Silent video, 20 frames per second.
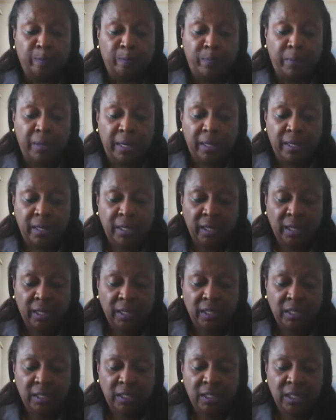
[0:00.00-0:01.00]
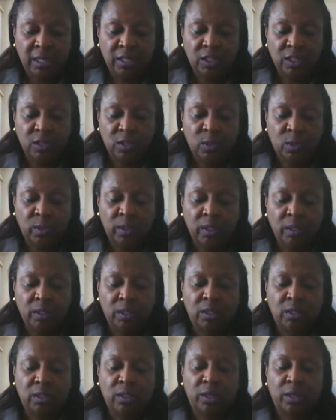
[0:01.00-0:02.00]
Bathing in essential
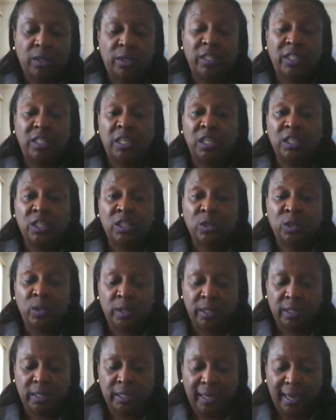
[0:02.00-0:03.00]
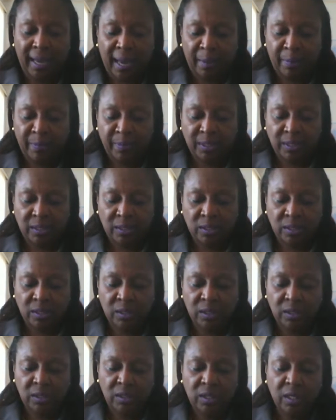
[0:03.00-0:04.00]
oils, there are essential oil
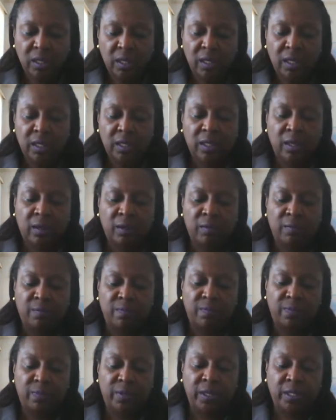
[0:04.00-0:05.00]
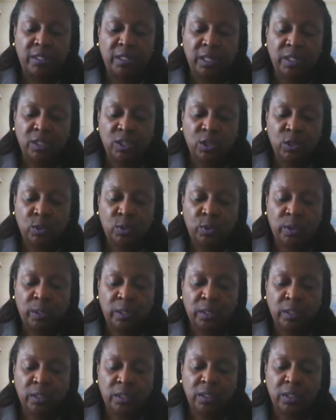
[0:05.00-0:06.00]
capsules, there essential
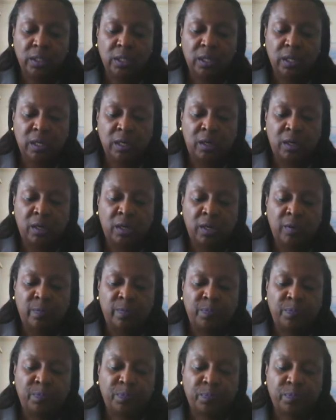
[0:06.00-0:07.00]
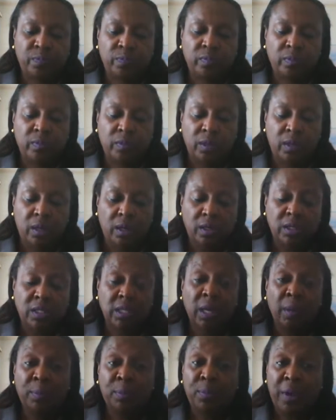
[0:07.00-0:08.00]
oils are,
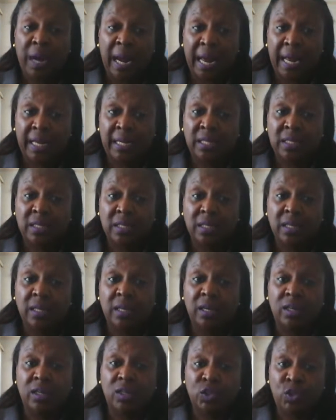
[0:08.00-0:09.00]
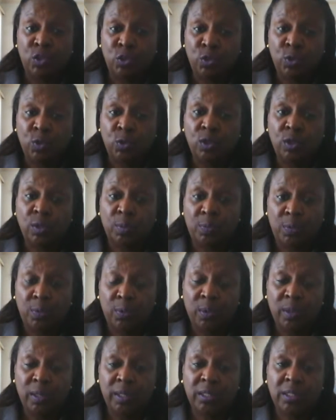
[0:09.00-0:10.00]
some brands do
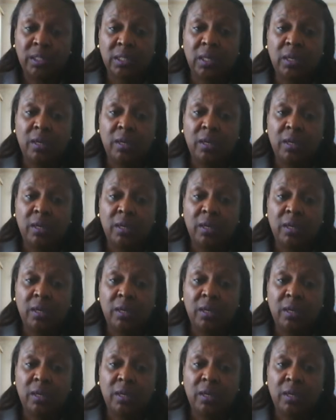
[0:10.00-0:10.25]
support